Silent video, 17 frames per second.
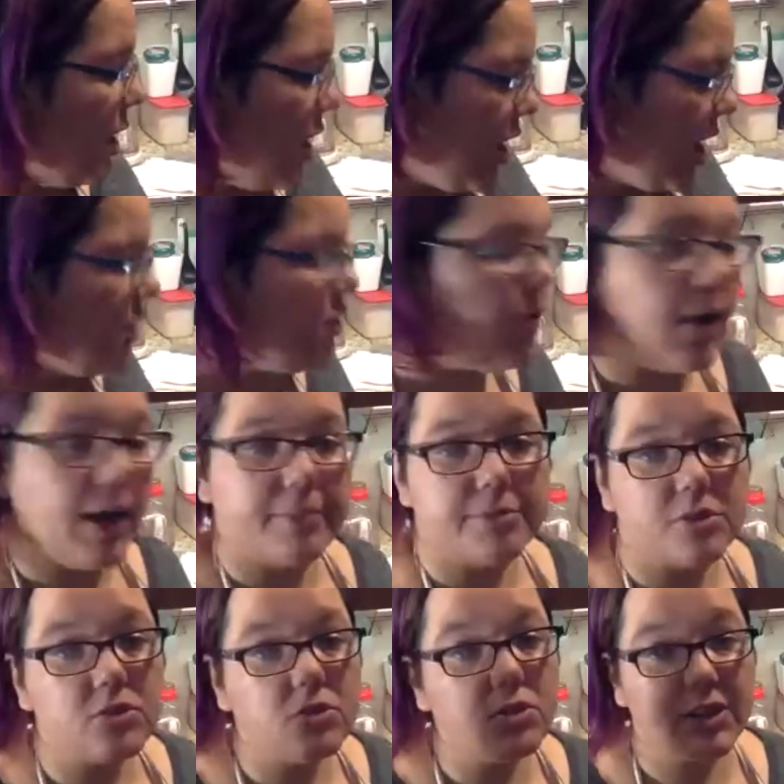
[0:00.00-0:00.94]
And you
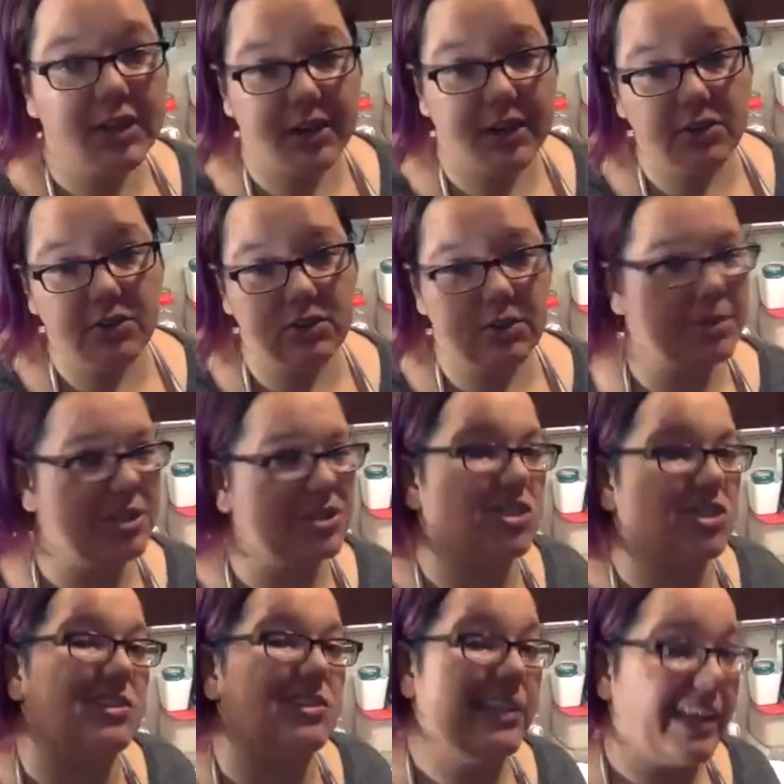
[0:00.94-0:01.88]
absolutely can use
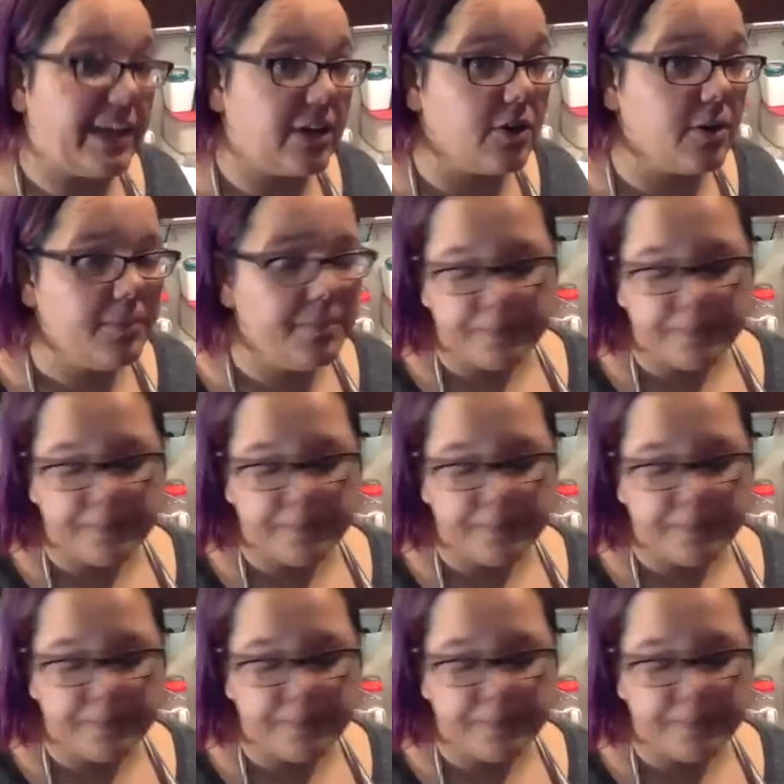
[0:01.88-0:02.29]
MSG later,